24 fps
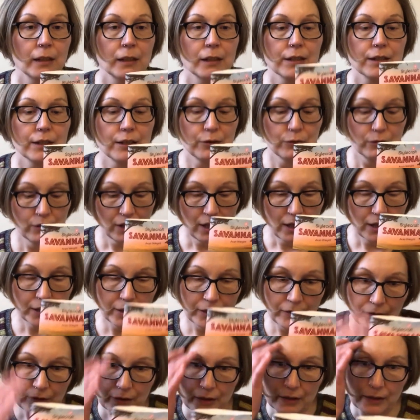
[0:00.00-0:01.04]
So kind
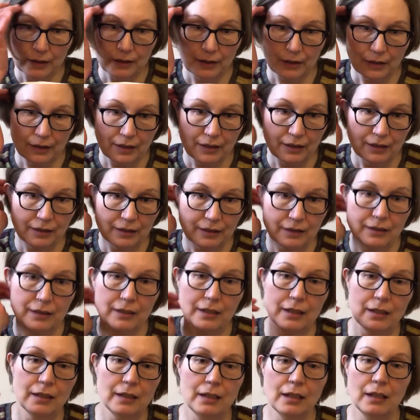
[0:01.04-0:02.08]
of
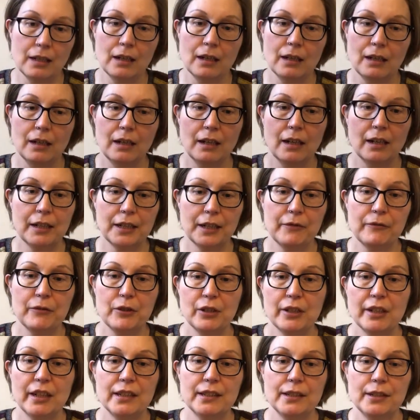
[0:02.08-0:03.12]
give you an
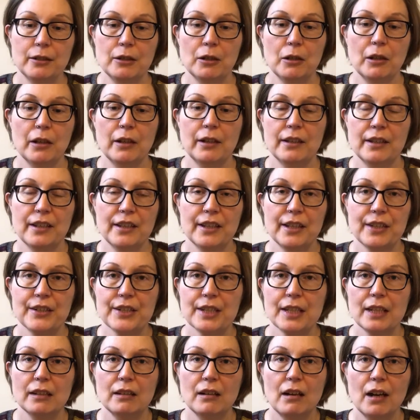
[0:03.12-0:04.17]
idea, the things
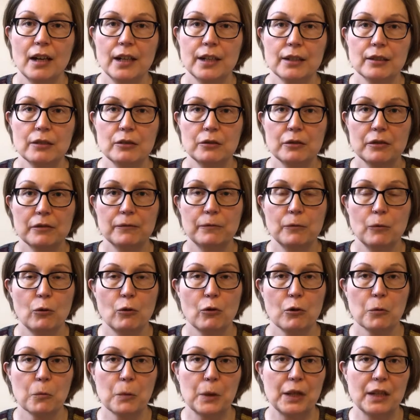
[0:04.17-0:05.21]
that I look
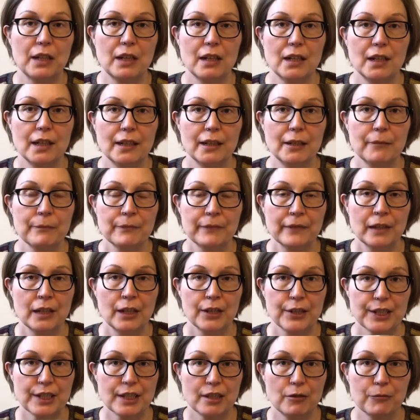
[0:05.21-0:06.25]
for when I
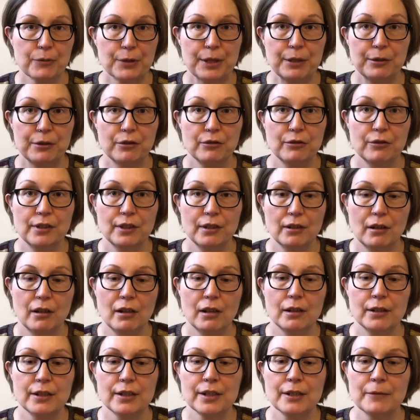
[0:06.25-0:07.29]
substitute
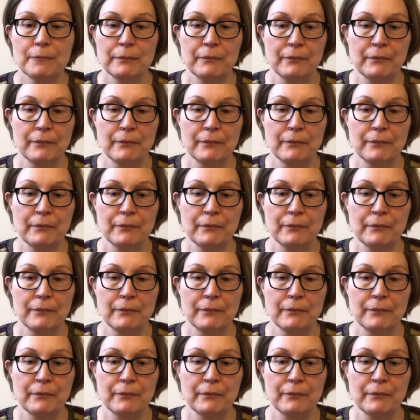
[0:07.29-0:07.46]
yarns.